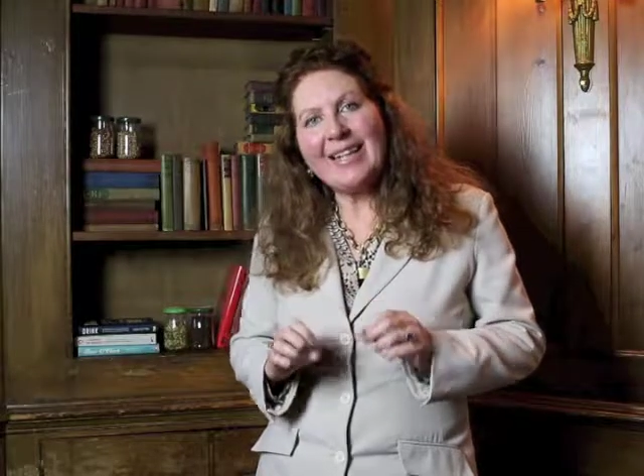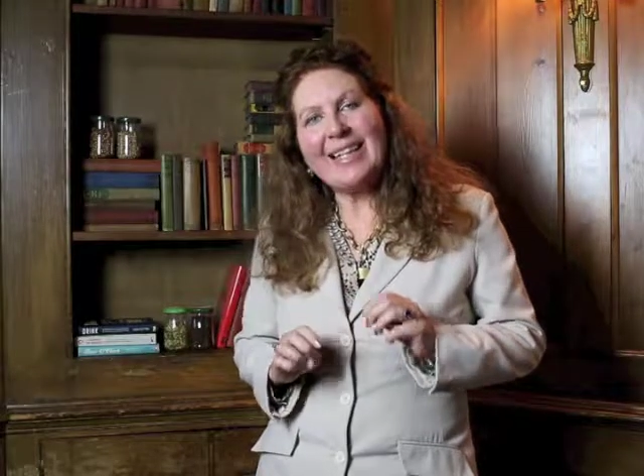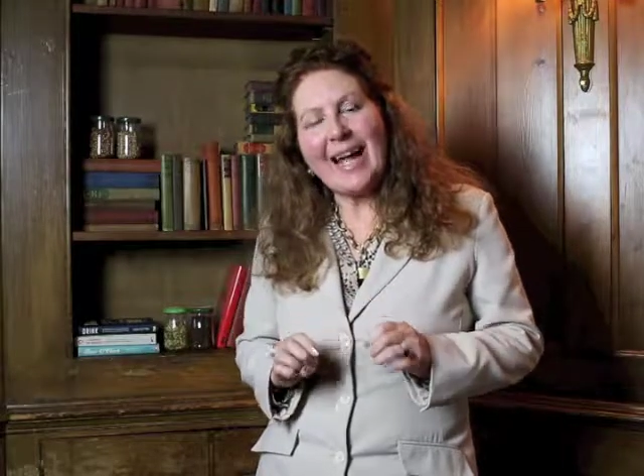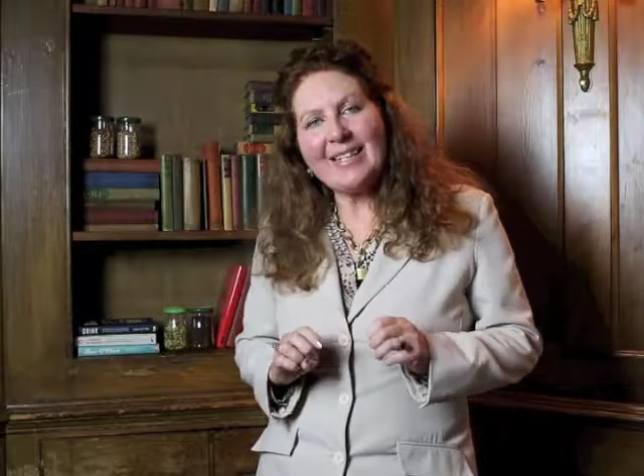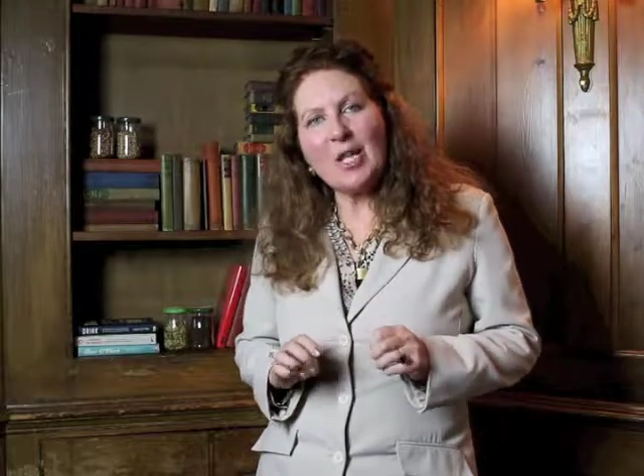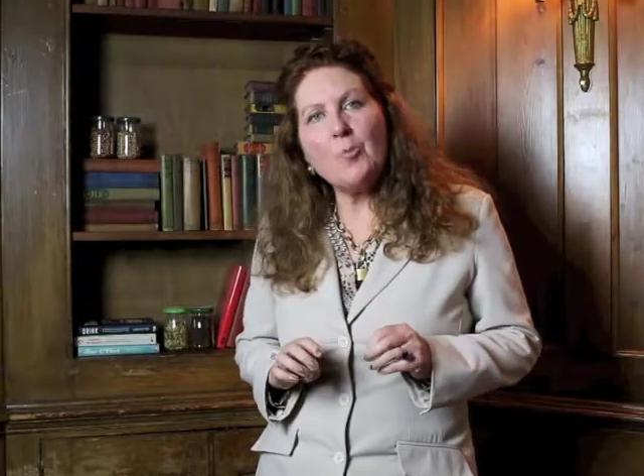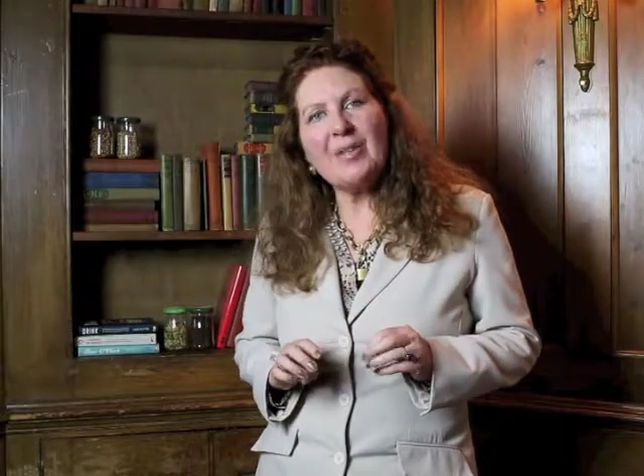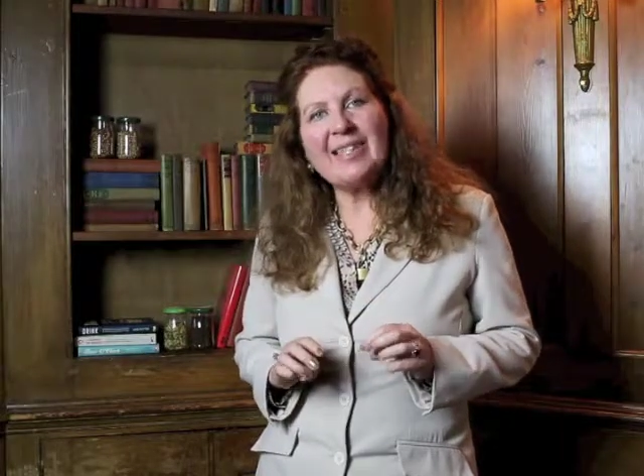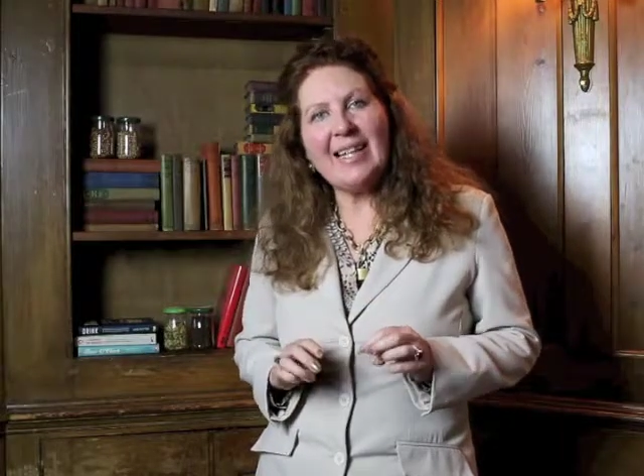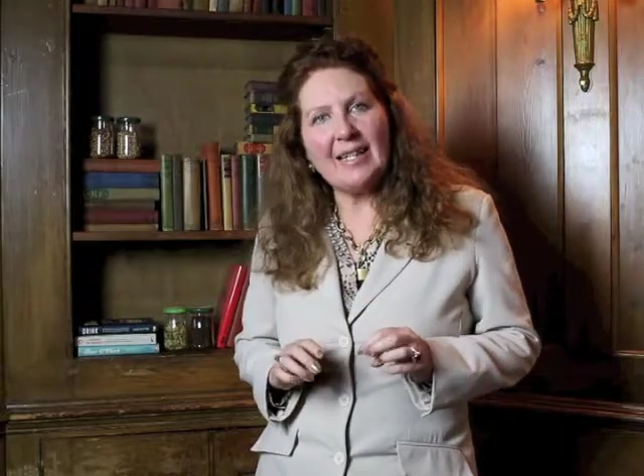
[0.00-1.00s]

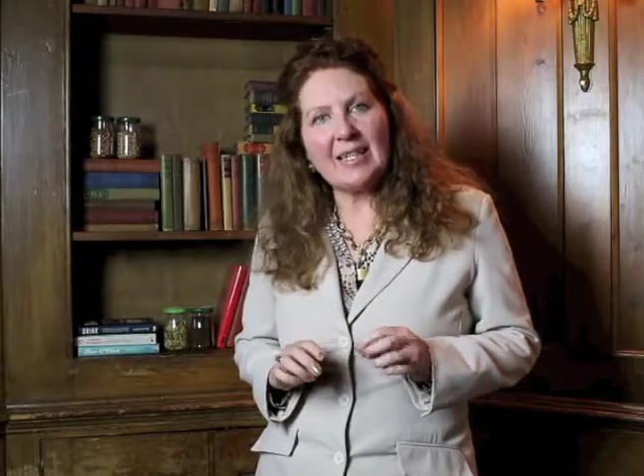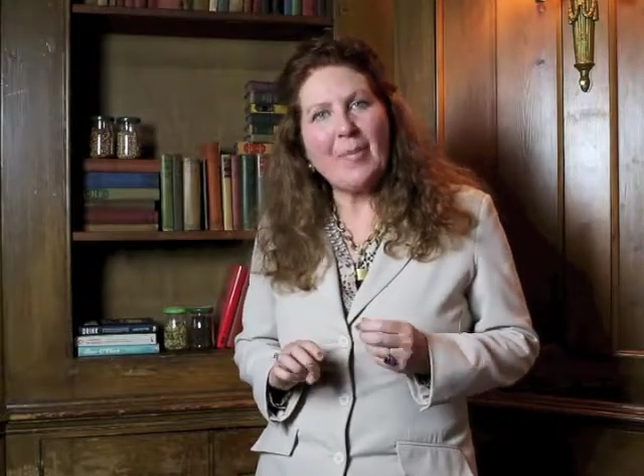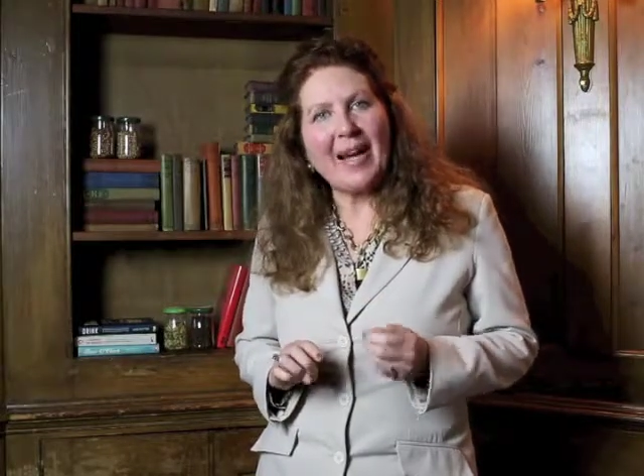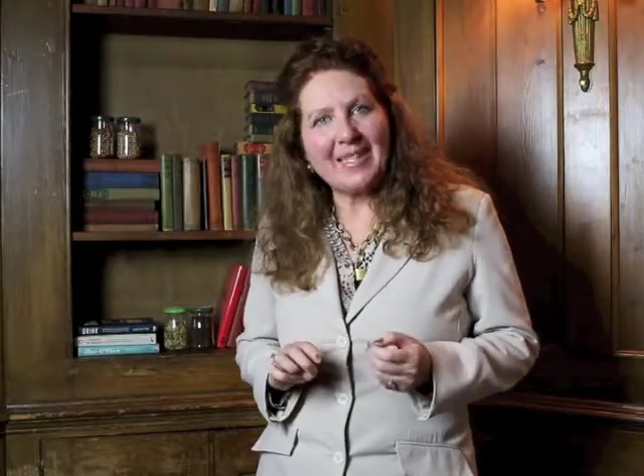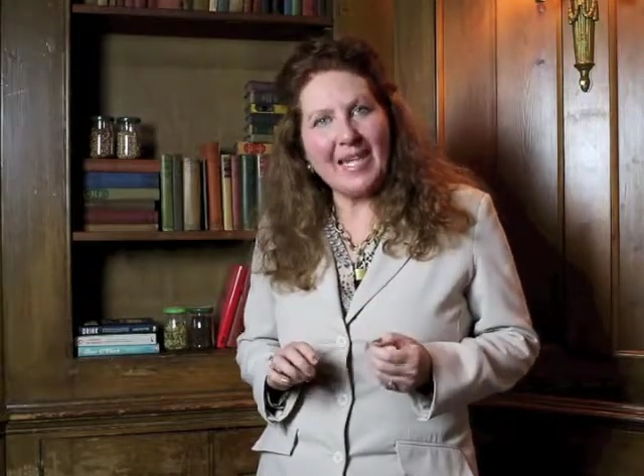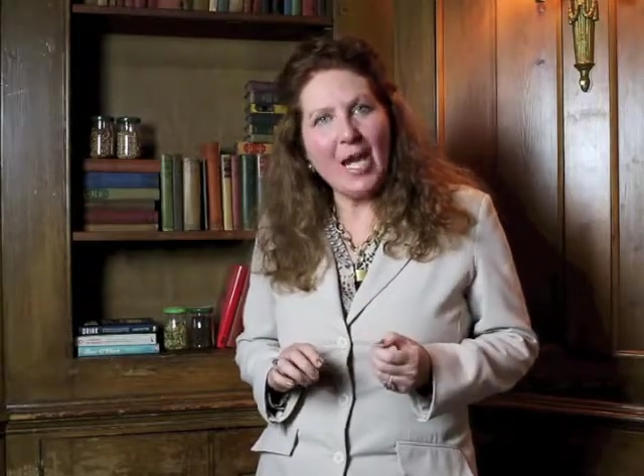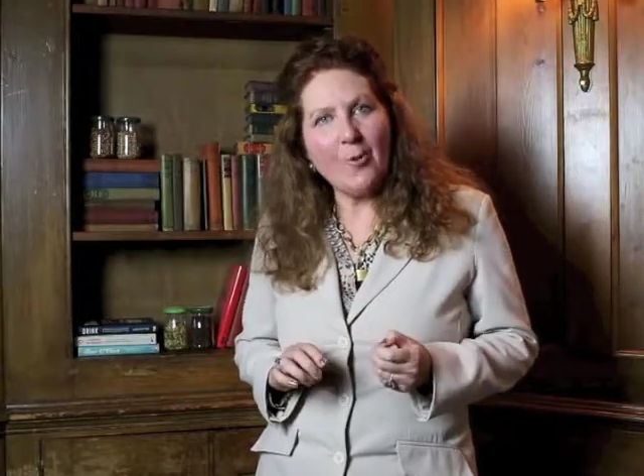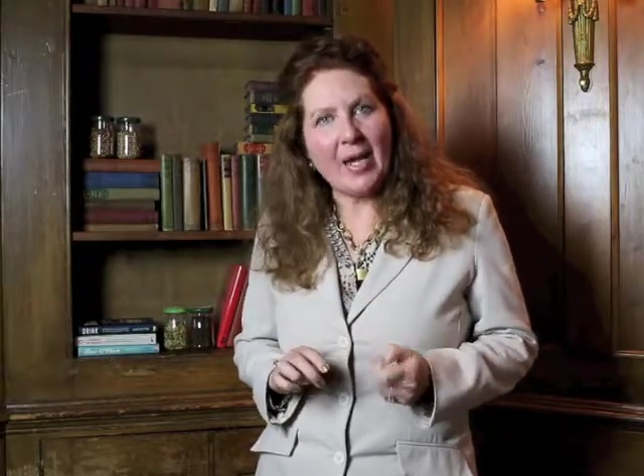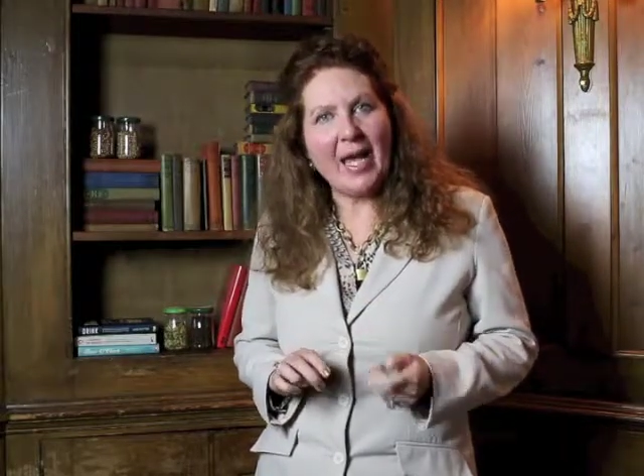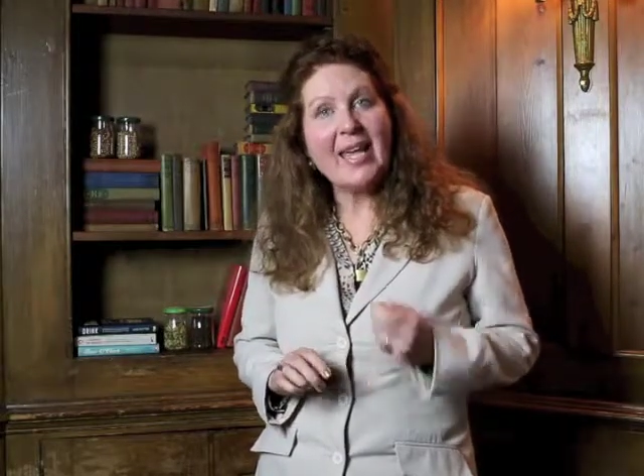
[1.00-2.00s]
lactobacillus
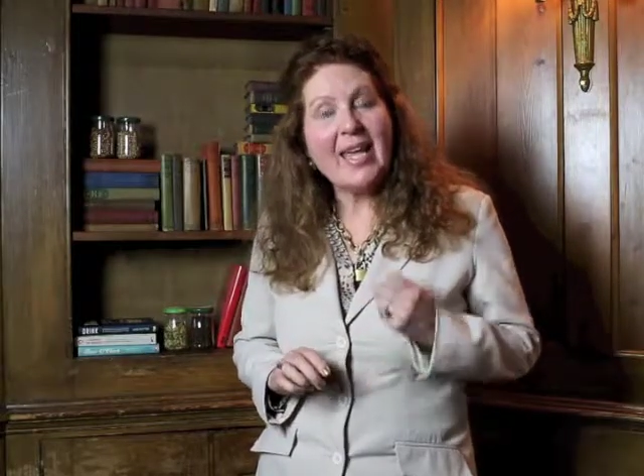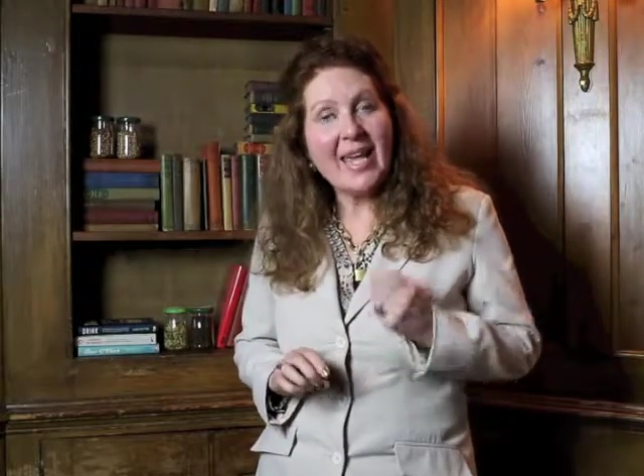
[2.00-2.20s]
bacteria